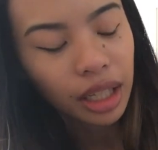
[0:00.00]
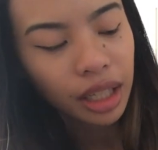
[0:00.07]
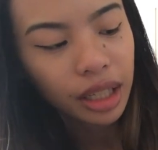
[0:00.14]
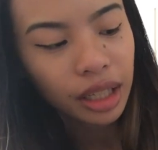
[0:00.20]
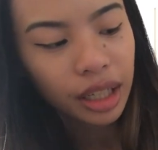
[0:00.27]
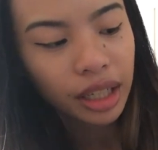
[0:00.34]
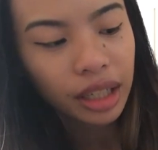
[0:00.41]

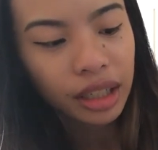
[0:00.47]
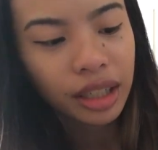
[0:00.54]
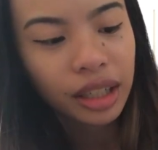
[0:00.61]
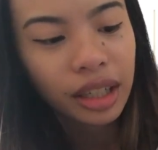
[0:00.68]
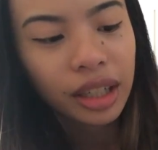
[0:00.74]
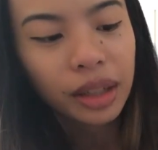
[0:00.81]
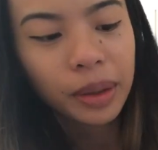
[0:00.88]
And yeah,
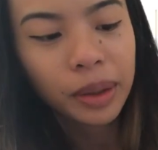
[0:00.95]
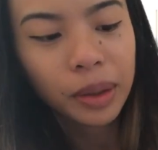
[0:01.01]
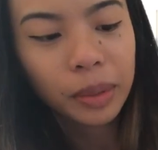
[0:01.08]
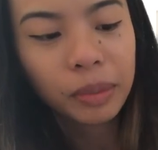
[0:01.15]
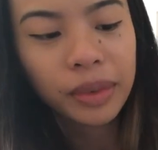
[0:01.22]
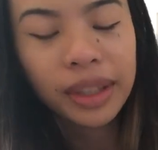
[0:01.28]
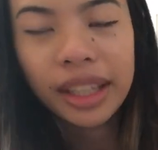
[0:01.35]

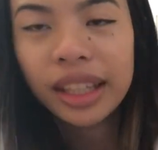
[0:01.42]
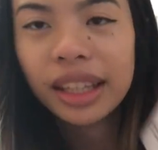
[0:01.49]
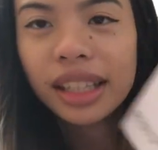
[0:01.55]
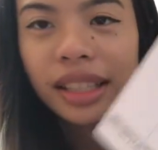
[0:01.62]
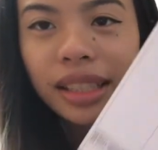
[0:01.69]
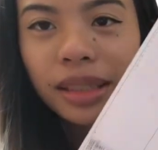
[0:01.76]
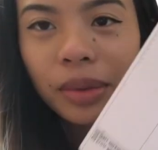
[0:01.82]
um,
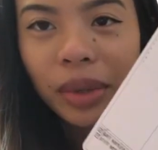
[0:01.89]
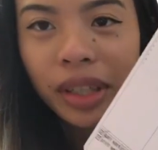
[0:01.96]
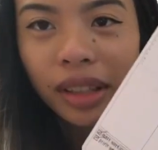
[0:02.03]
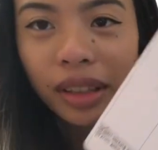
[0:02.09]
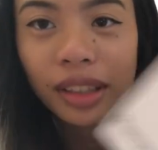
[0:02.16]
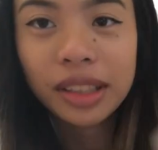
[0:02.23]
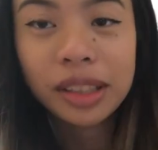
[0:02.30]
this is going
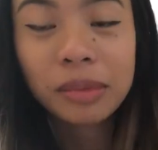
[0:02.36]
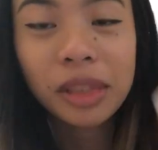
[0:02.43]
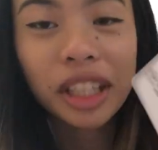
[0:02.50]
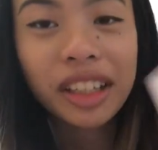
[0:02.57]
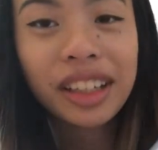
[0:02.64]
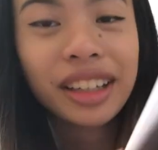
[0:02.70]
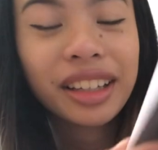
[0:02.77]
to last
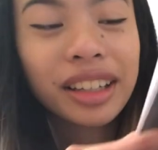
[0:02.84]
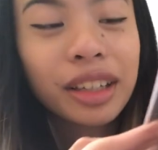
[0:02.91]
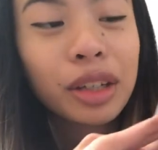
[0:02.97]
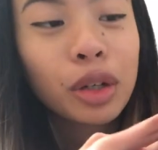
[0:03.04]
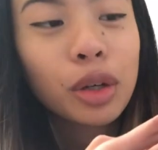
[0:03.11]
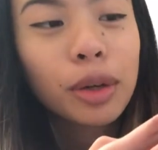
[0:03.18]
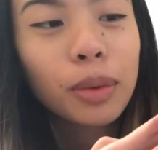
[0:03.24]
me
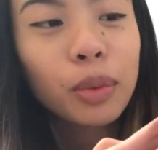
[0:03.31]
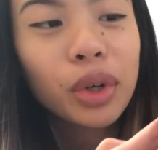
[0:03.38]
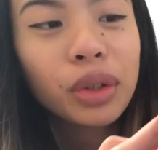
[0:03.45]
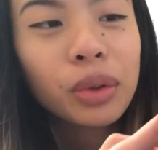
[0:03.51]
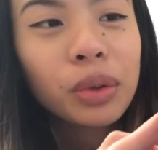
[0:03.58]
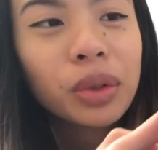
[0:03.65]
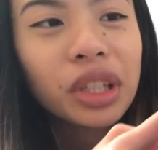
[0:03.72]

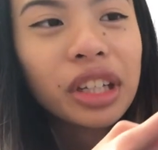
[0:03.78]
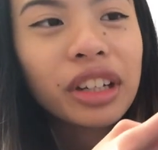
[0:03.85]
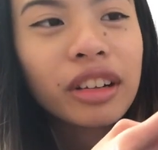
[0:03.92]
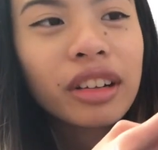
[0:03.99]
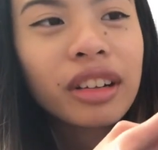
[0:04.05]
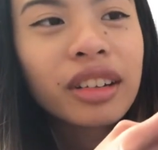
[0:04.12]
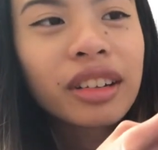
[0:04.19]
one whole
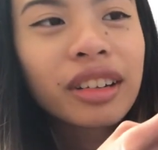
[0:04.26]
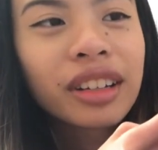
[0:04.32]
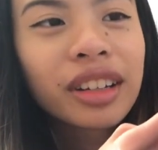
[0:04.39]
year,